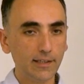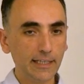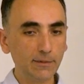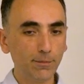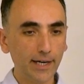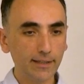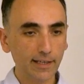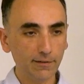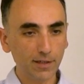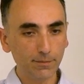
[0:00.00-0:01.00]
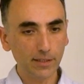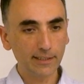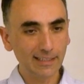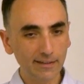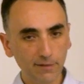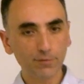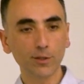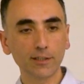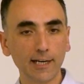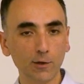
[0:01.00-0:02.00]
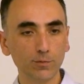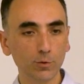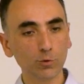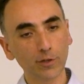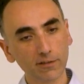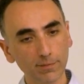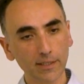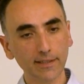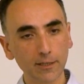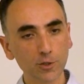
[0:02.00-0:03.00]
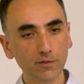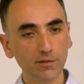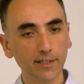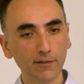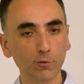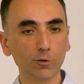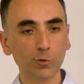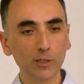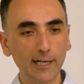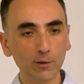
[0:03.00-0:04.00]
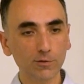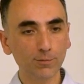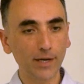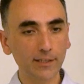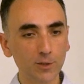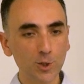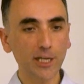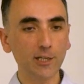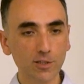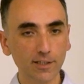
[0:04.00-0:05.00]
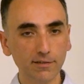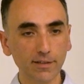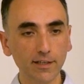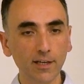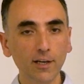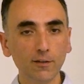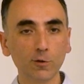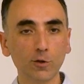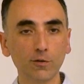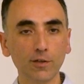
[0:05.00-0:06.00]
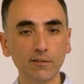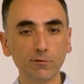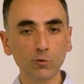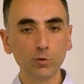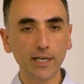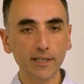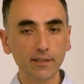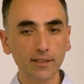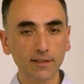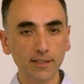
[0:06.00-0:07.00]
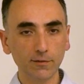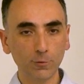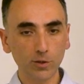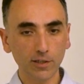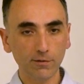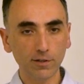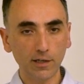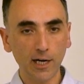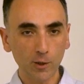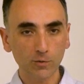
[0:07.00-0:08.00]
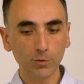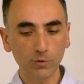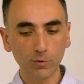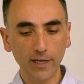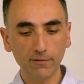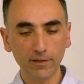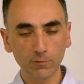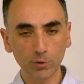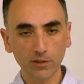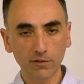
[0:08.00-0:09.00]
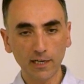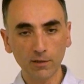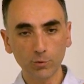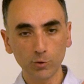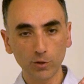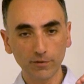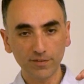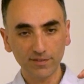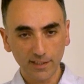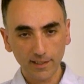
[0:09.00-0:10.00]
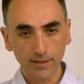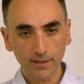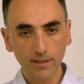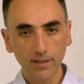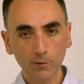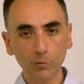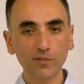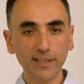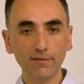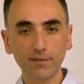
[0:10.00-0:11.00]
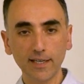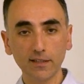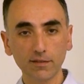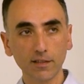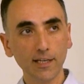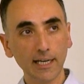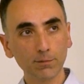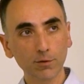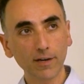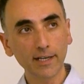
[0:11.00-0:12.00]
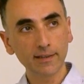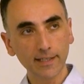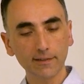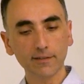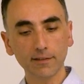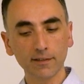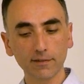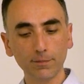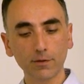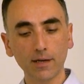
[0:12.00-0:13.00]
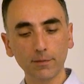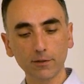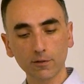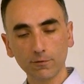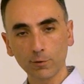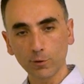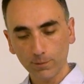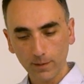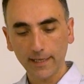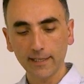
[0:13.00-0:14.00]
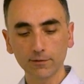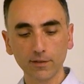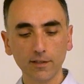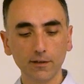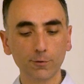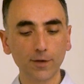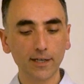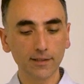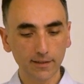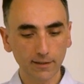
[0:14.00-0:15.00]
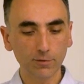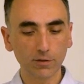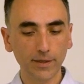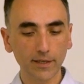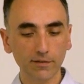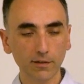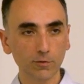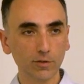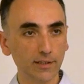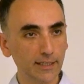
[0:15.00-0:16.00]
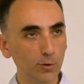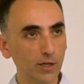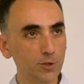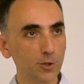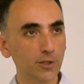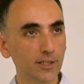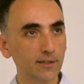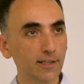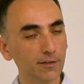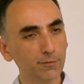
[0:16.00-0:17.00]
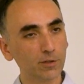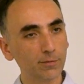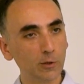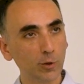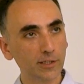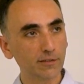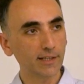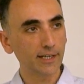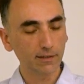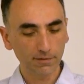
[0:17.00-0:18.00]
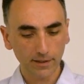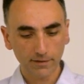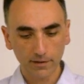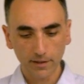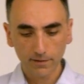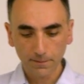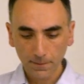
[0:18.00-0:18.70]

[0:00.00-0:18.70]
it might have completely different output or expectations there. So your cloud might change, let's say. So it's a good idea that whatever output you have and whatever output you have seen, to save that and provide that as a parameter for your plan run, that it will be executed. Then you are sure that there will be no any side effects in it.